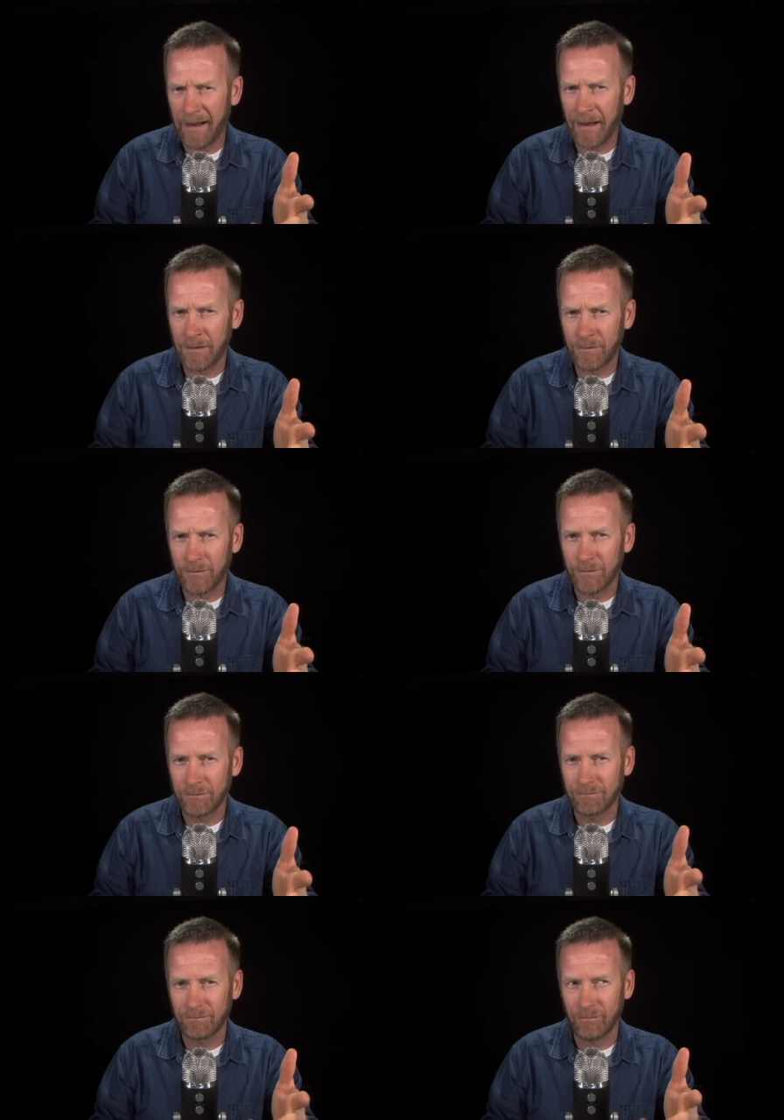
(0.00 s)
have
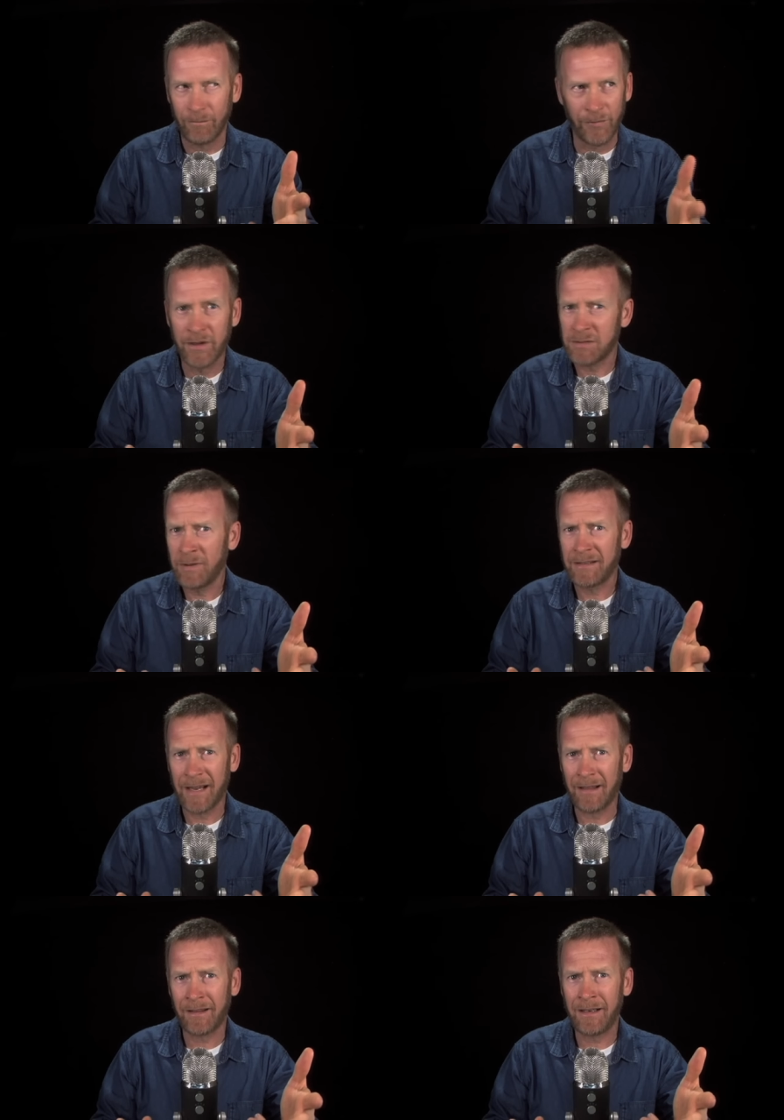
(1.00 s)
this
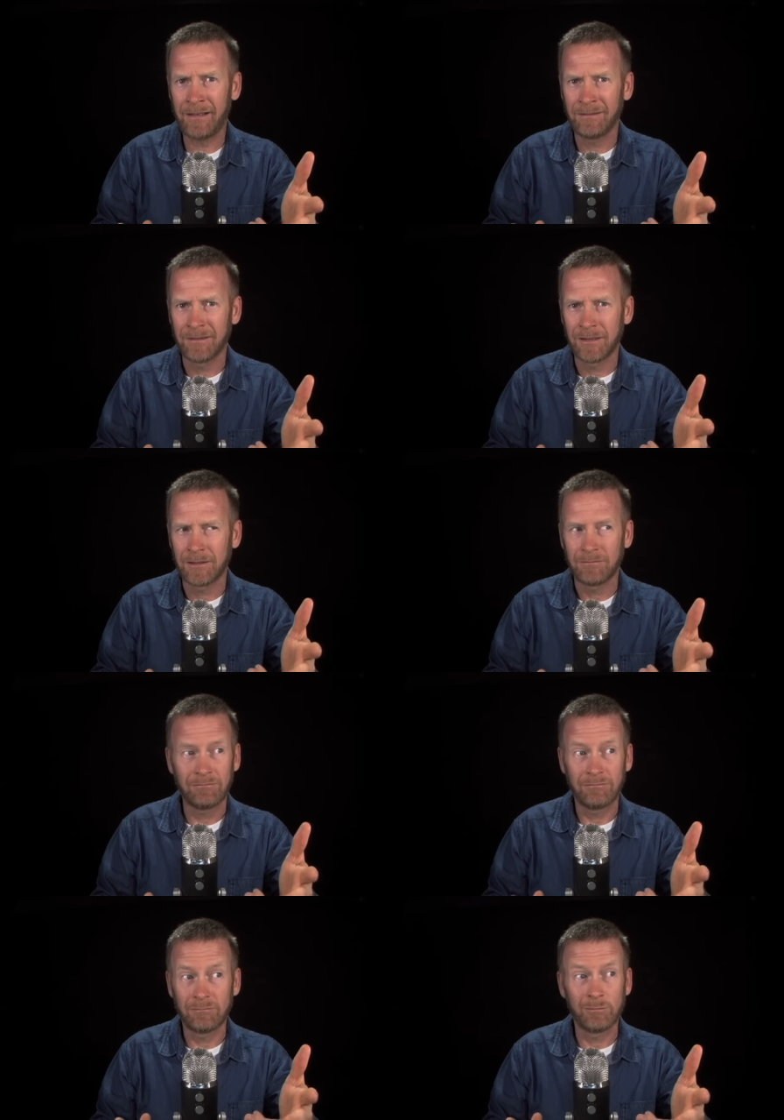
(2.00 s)
mentality?
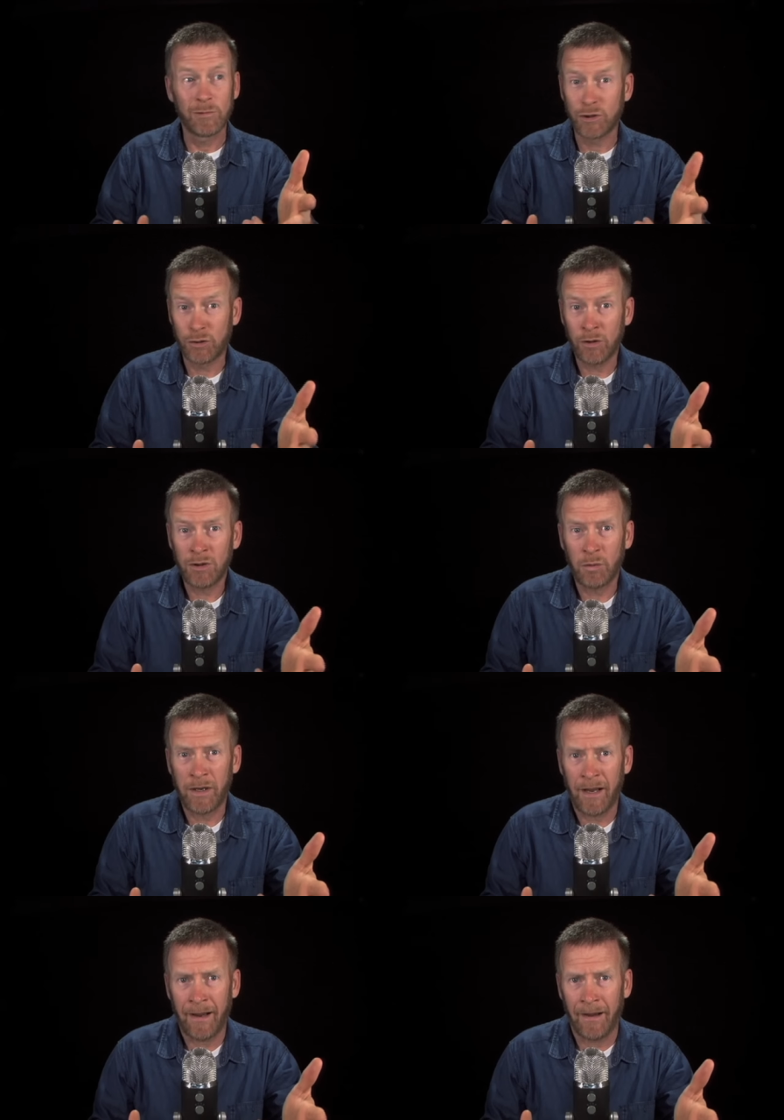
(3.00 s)
Shouldn't
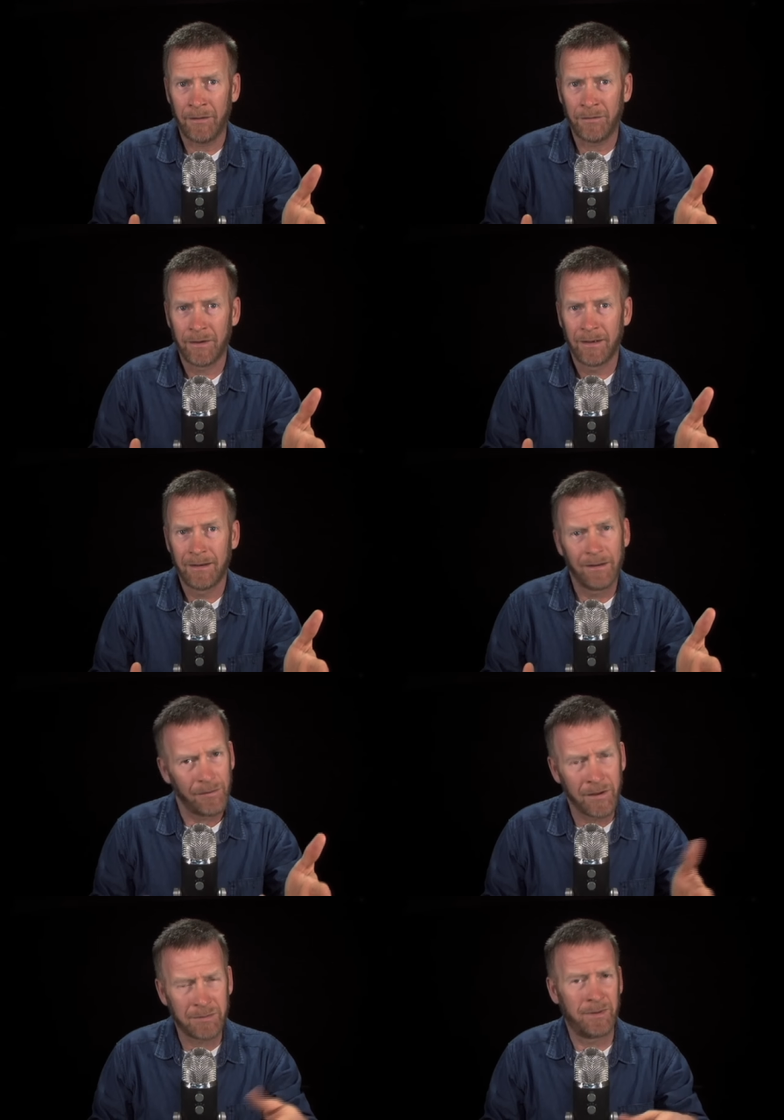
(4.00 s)
we have
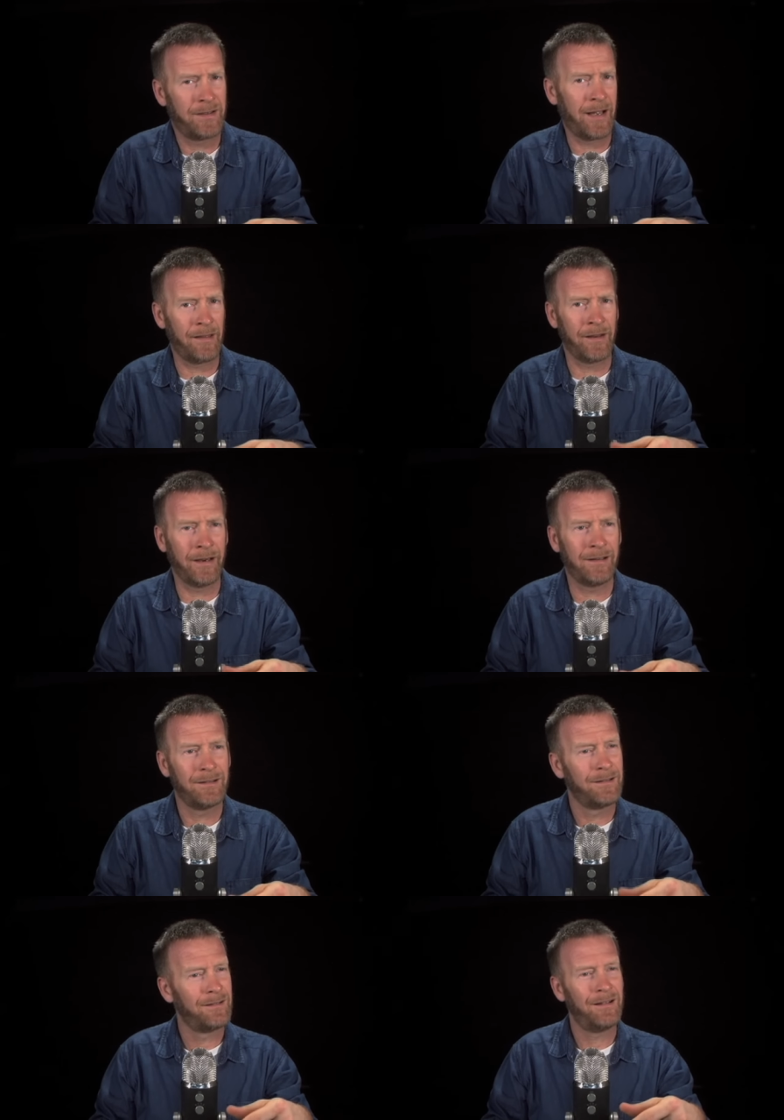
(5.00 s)
this mentality?
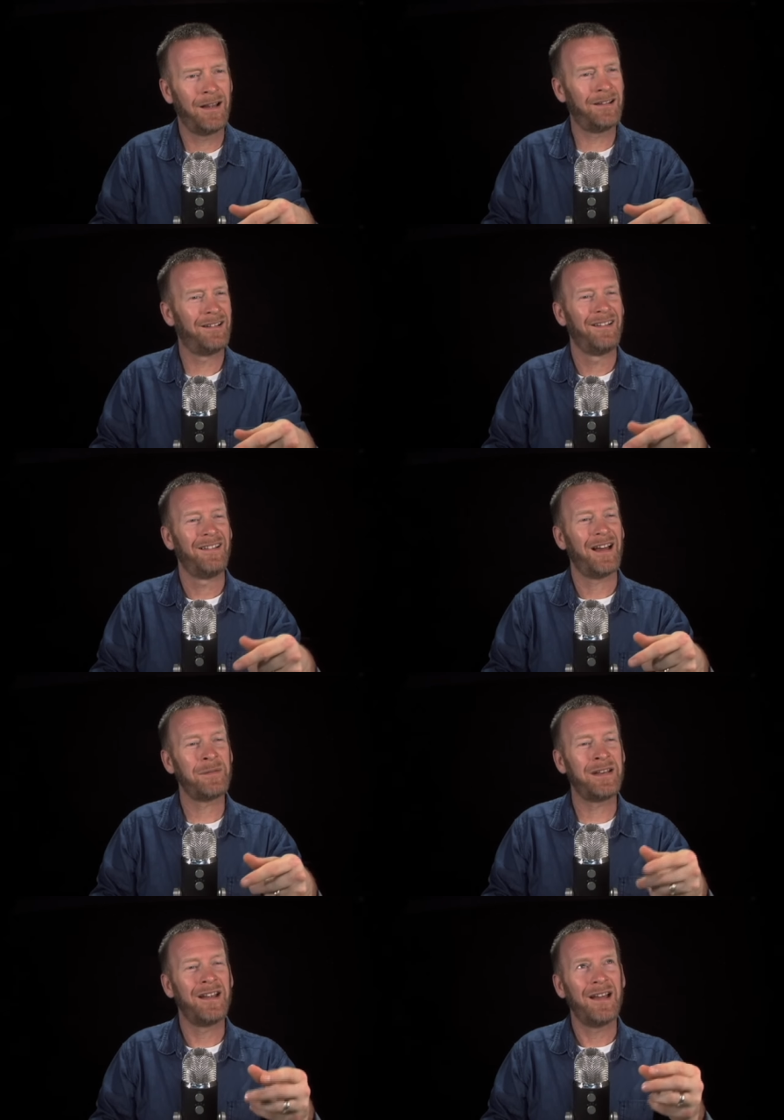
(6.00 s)
I
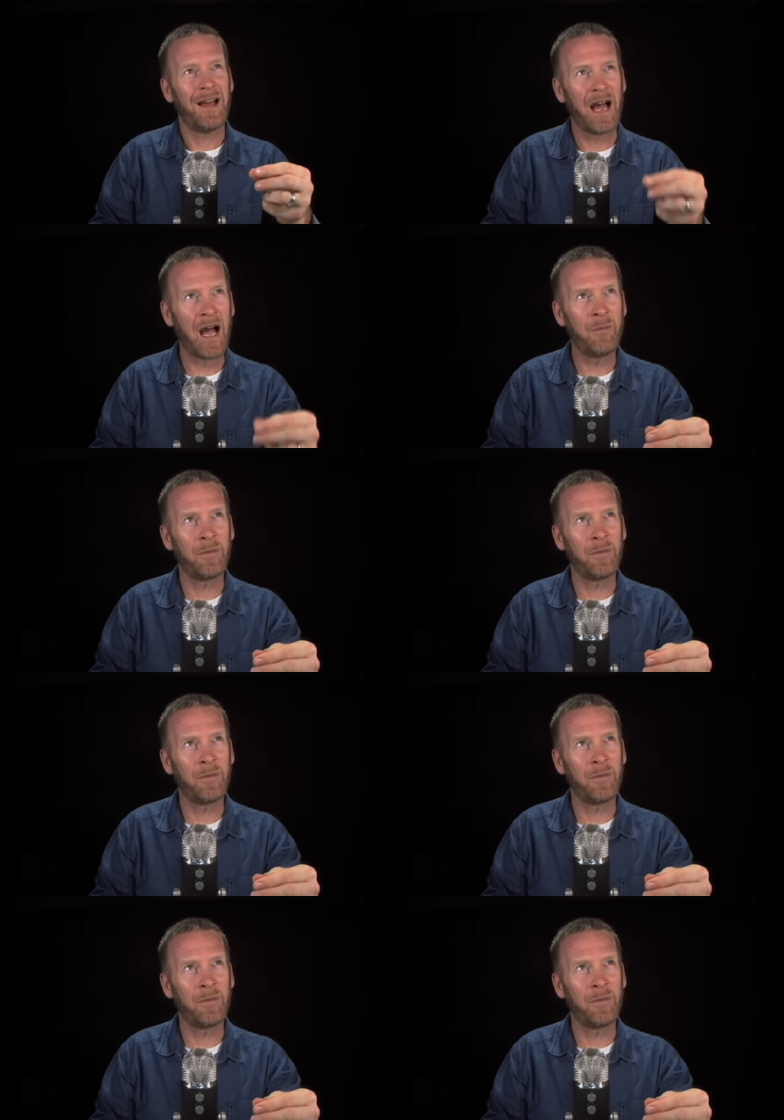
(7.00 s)
mean, how